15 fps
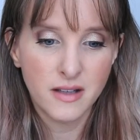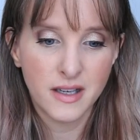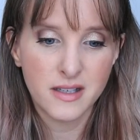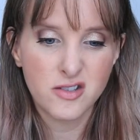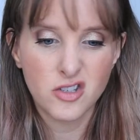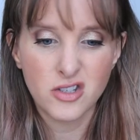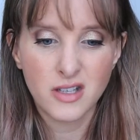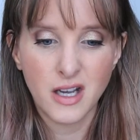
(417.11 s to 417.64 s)
Like,
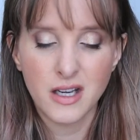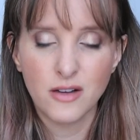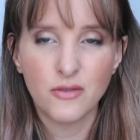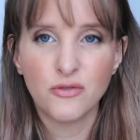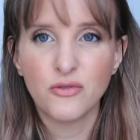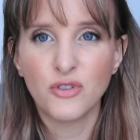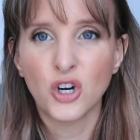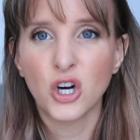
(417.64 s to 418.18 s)
it's just kind
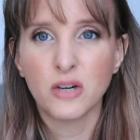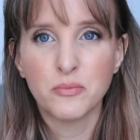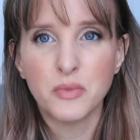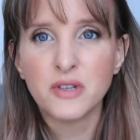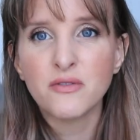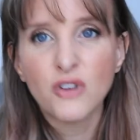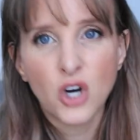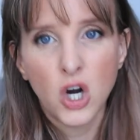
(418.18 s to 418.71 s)
of
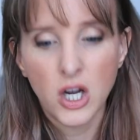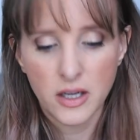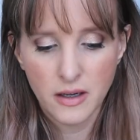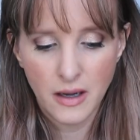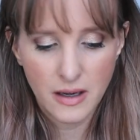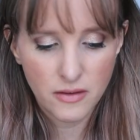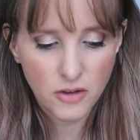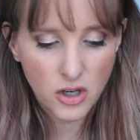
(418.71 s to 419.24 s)
been
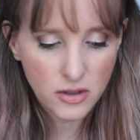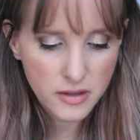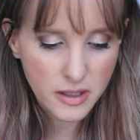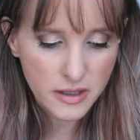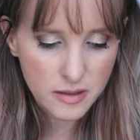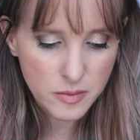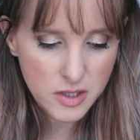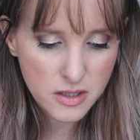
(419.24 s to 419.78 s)
forgotten. Out of all the
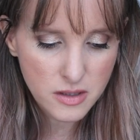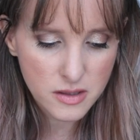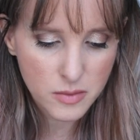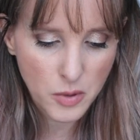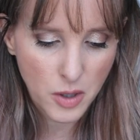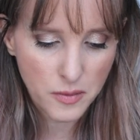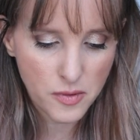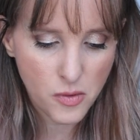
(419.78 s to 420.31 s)
items, this is
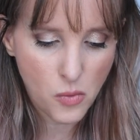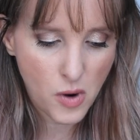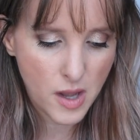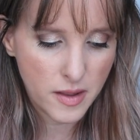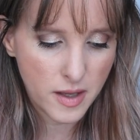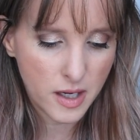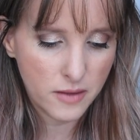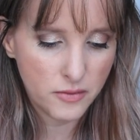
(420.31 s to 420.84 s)
probably the
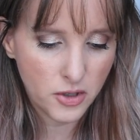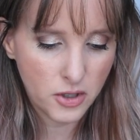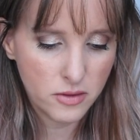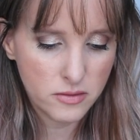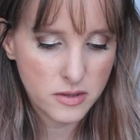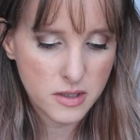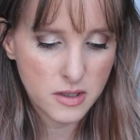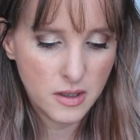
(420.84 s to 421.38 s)
one that I've
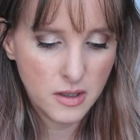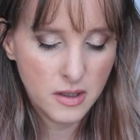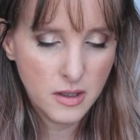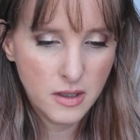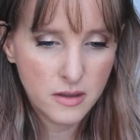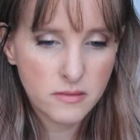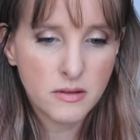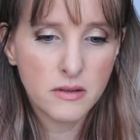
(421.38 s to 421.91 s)
used
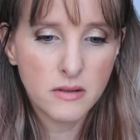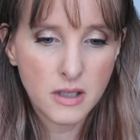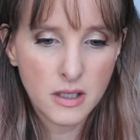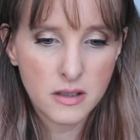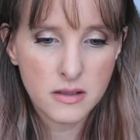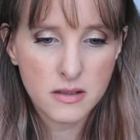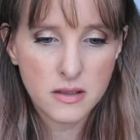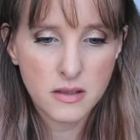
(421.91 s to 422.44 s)
the
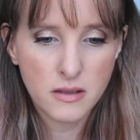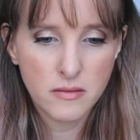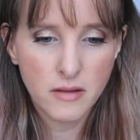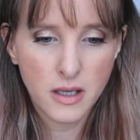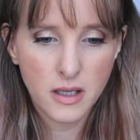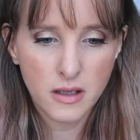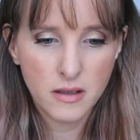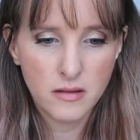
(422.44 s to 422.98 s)
least.
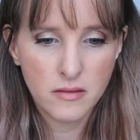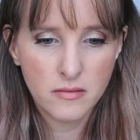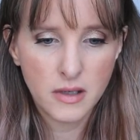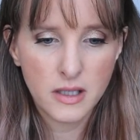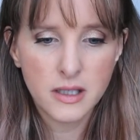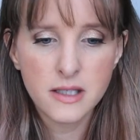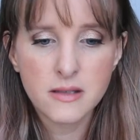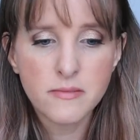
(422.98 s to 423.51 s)
Like,
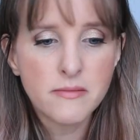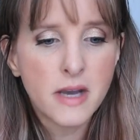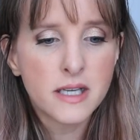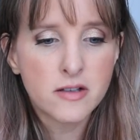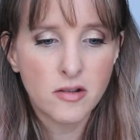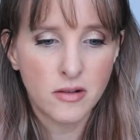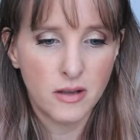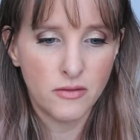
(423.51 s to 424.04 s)
at least
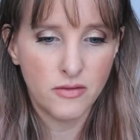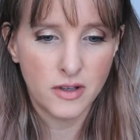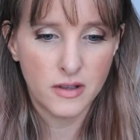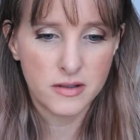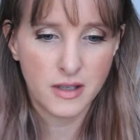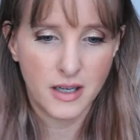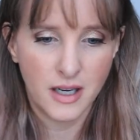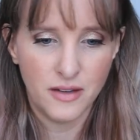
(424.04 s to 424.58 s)
mentally
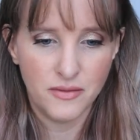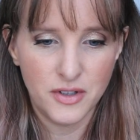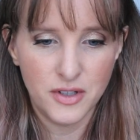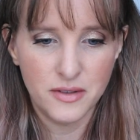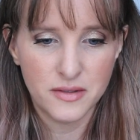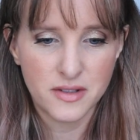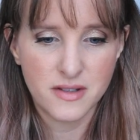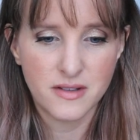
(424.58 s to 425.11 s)
feels like
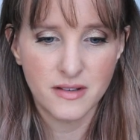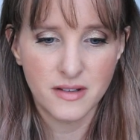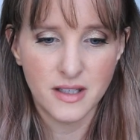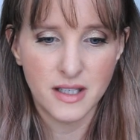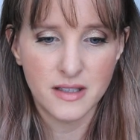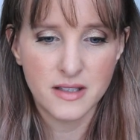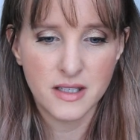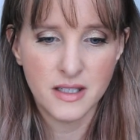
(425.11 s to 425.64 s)
used the
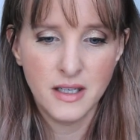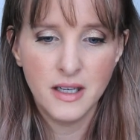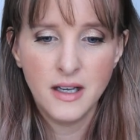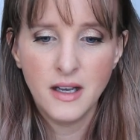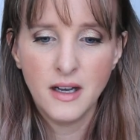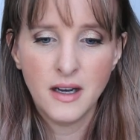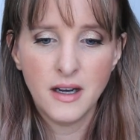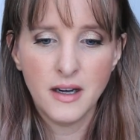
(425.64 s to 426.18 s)
least.
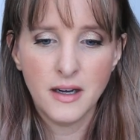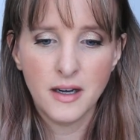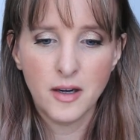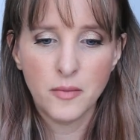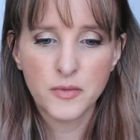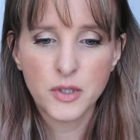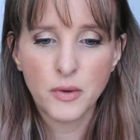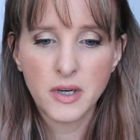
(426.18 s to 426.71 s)

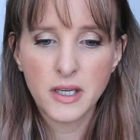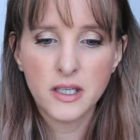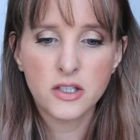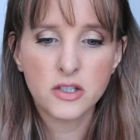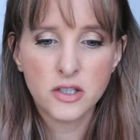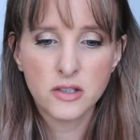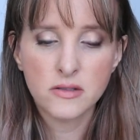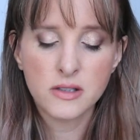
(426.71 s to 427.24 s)
So when I
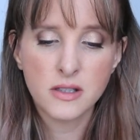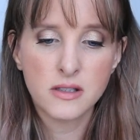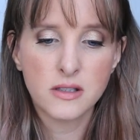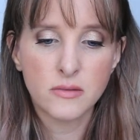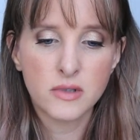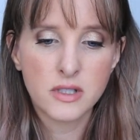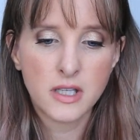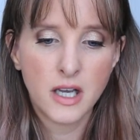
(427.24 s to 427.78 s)
introduced this,
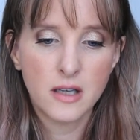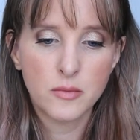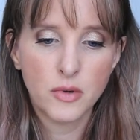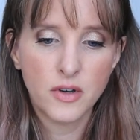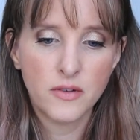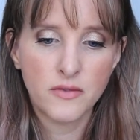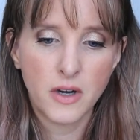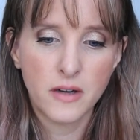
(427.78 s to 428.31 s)
it was
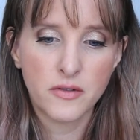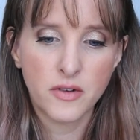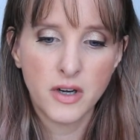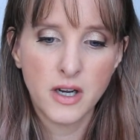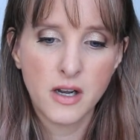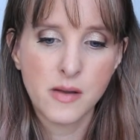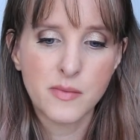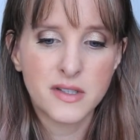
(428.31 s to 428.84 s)
10.5
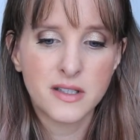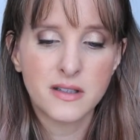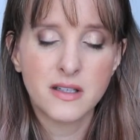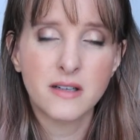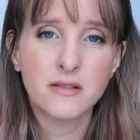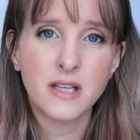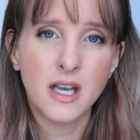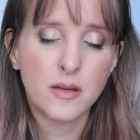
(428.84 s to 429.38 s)
grams. It's
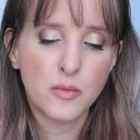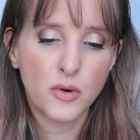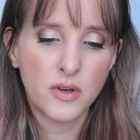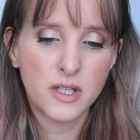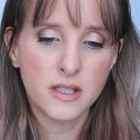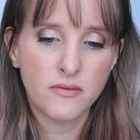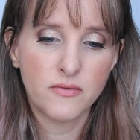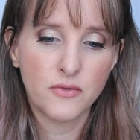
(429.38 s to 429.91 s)
now
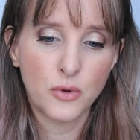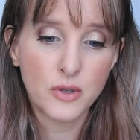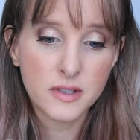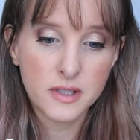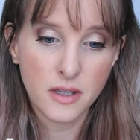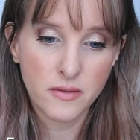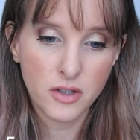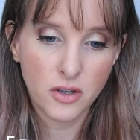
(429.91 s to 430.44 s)

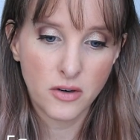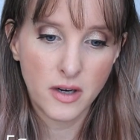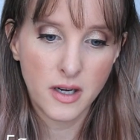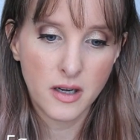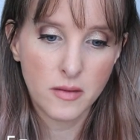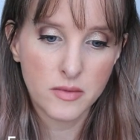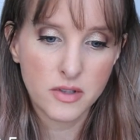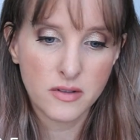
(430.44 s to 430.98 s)
10.47
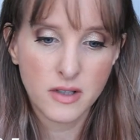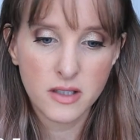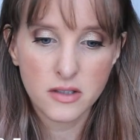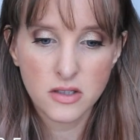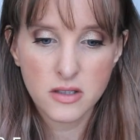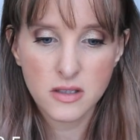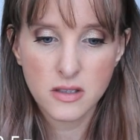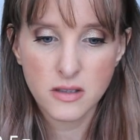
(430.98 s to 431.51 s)
grams. So that's
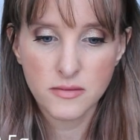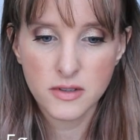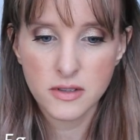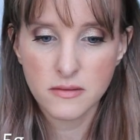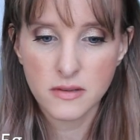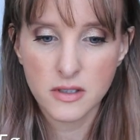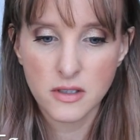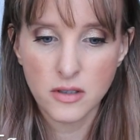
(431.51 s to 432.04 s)
just a difference
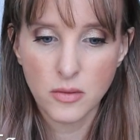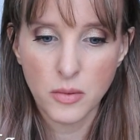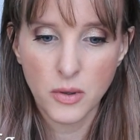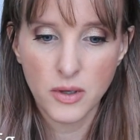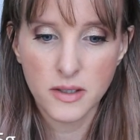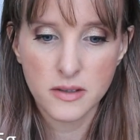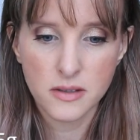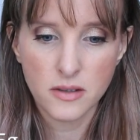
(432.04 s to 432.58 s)
of
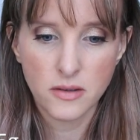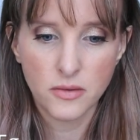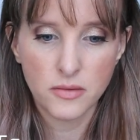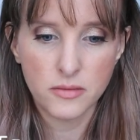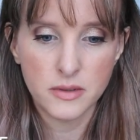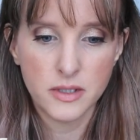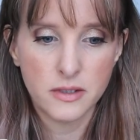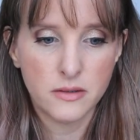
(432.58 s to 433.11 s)

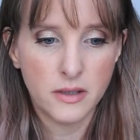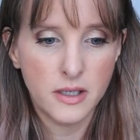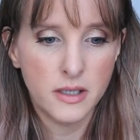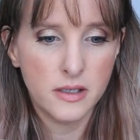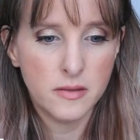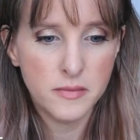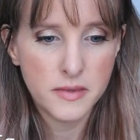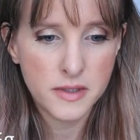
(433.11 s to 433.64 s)
0.03
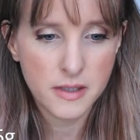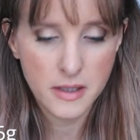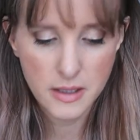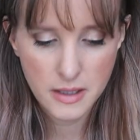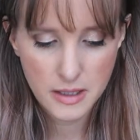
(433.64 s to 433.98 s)
grams.